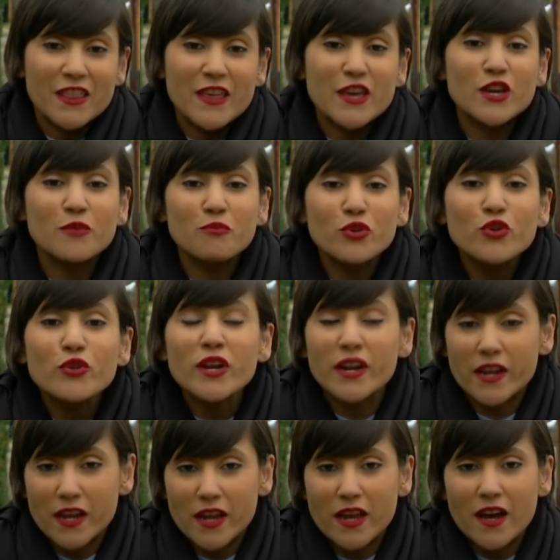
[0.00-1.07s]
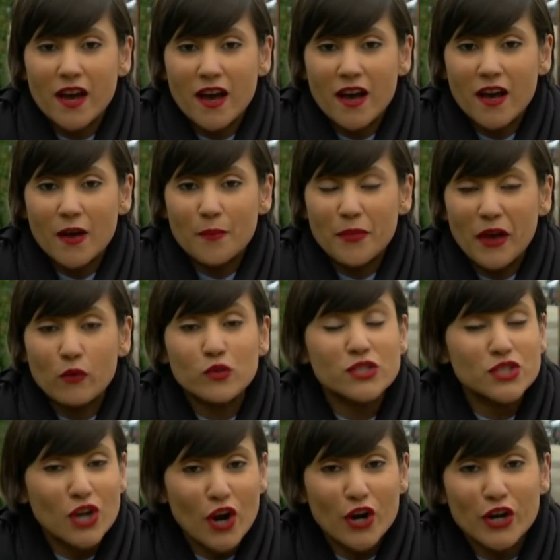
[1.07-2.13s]
the community um, that
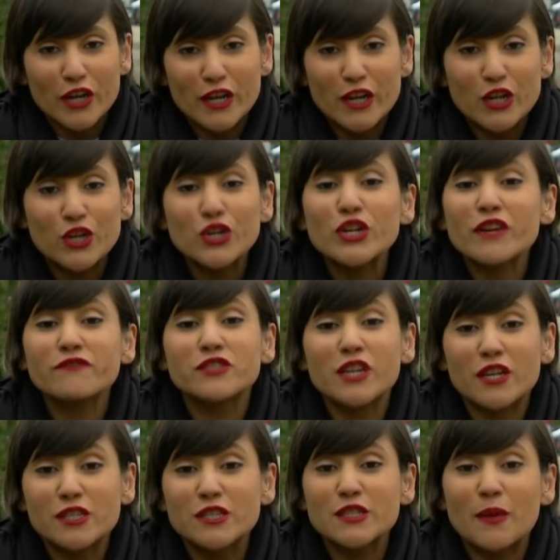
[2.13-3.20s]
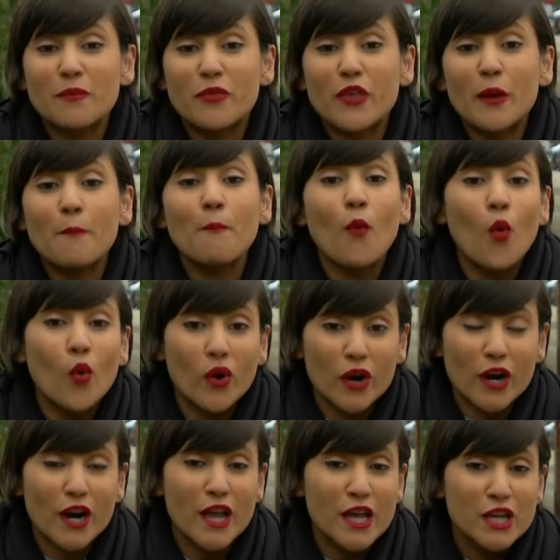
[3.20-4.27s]
was targeted could have done something
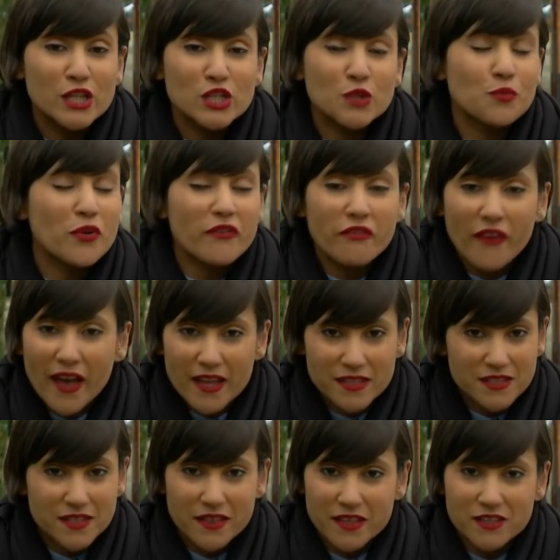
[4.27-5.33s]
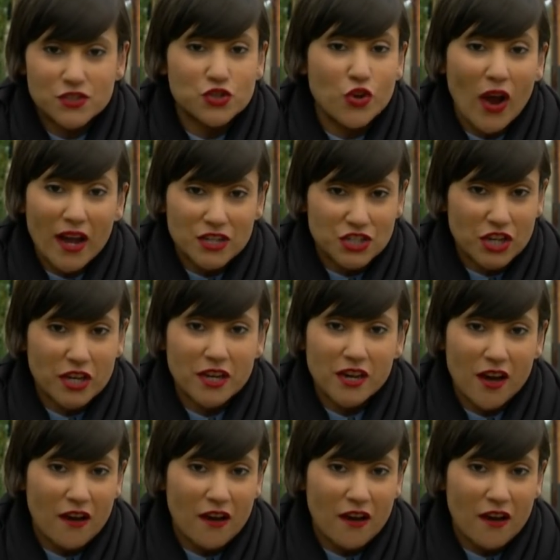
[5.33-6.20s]
more to prevent this tragic